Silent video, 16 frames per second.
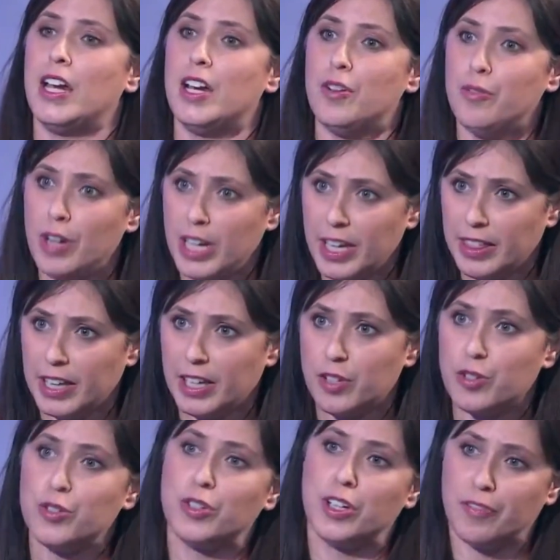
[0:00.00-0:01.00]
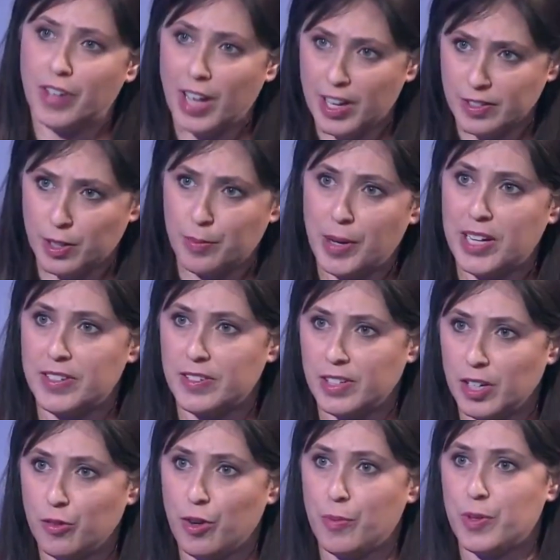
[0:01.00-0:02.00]
And I really think you should have asked the
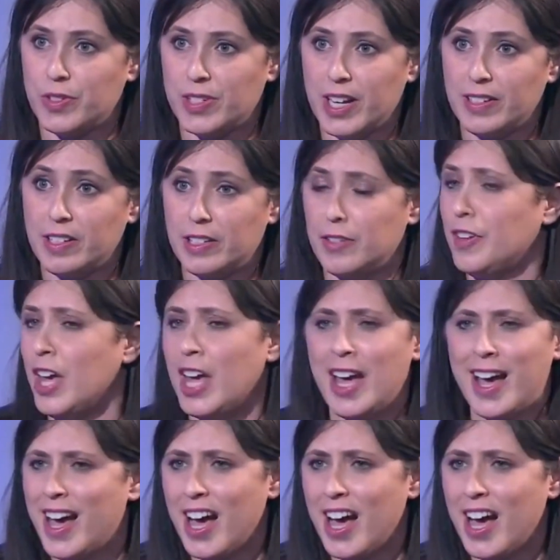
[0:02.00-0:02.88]
Palestinian representative,